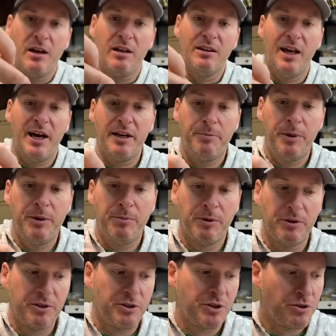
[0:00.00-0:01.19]
A lot of
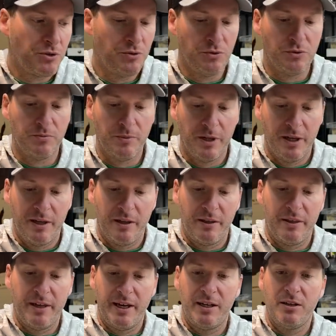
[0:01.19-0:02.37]
people assume
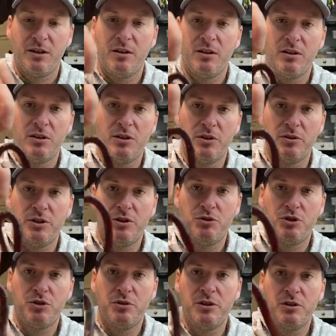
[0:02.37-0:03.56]
that, you know, you
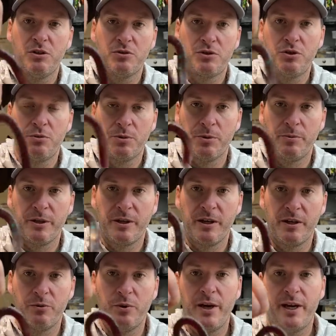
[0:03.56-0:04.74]
shouldn't go super big
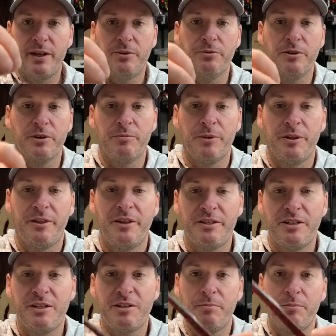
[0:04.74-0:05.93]
on a WACKY rig, but this
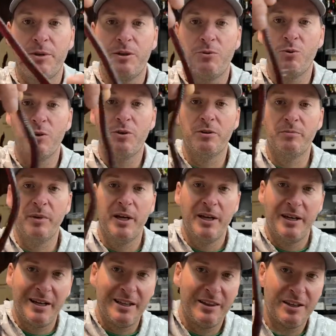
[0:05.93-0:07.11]
is a big worm
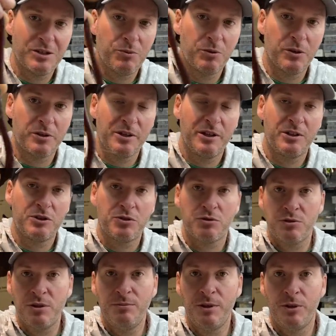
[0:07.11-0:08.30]
and this works
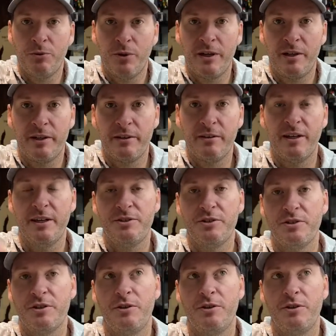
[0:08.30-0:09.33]
extremely well on the ledges.